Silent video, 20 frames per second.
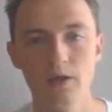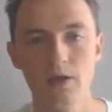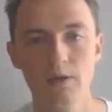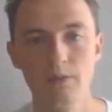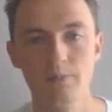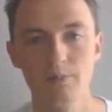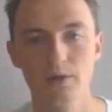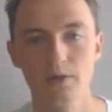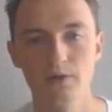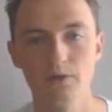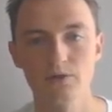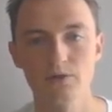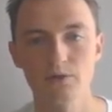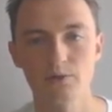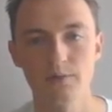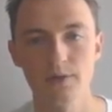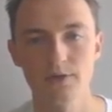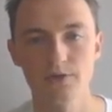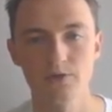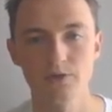But it also
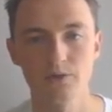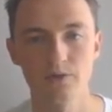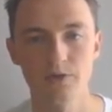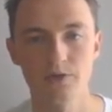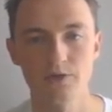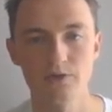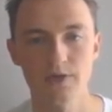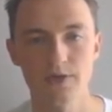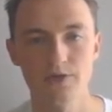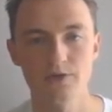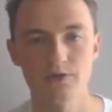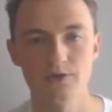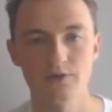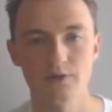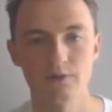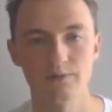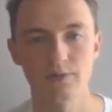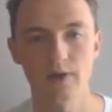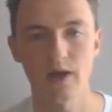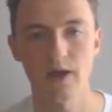makes sure the changes are
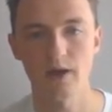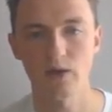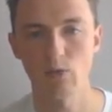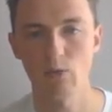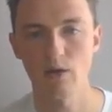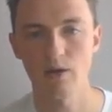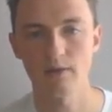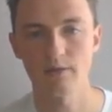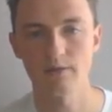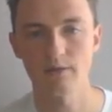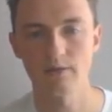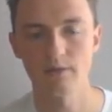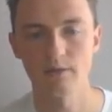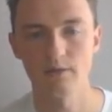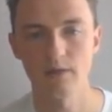of a high quality